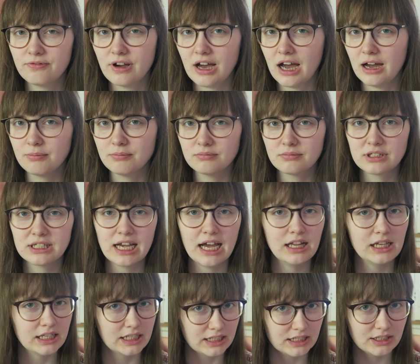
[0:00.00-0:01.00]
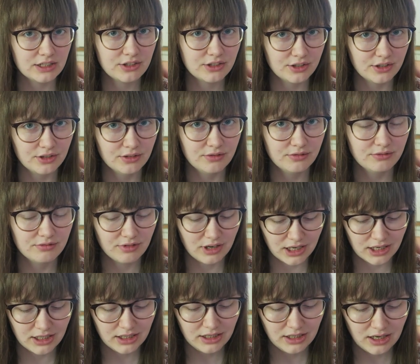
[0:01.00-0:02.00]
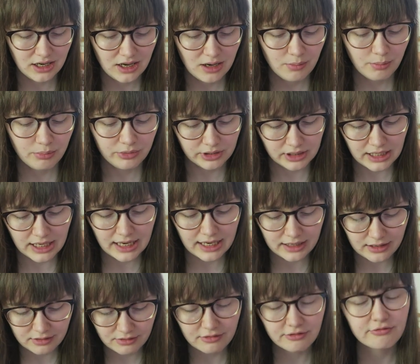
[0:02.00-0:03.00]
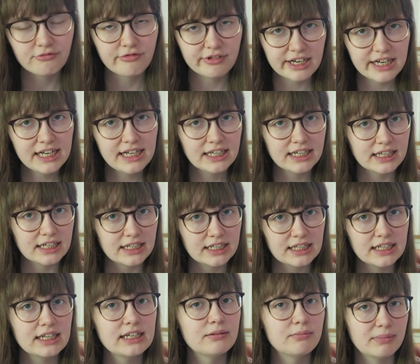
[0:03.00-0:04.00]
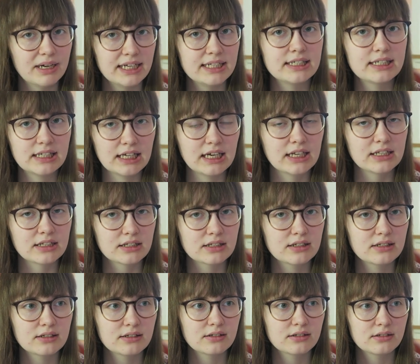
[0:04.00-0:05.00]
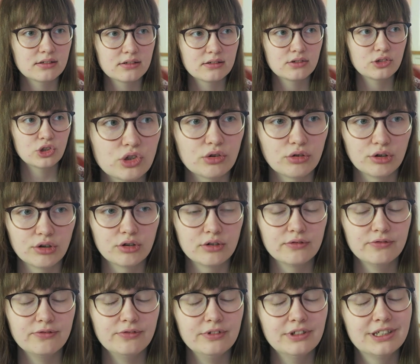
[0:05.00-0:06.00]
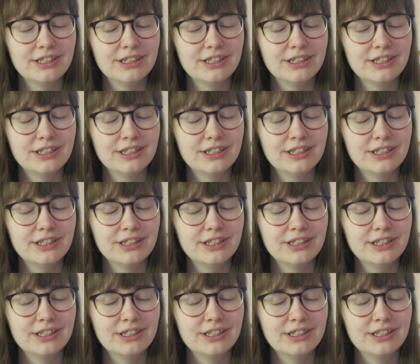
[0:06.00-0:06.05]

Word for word: I'm telling it to you, right? But like reading it, it made sense, sort of.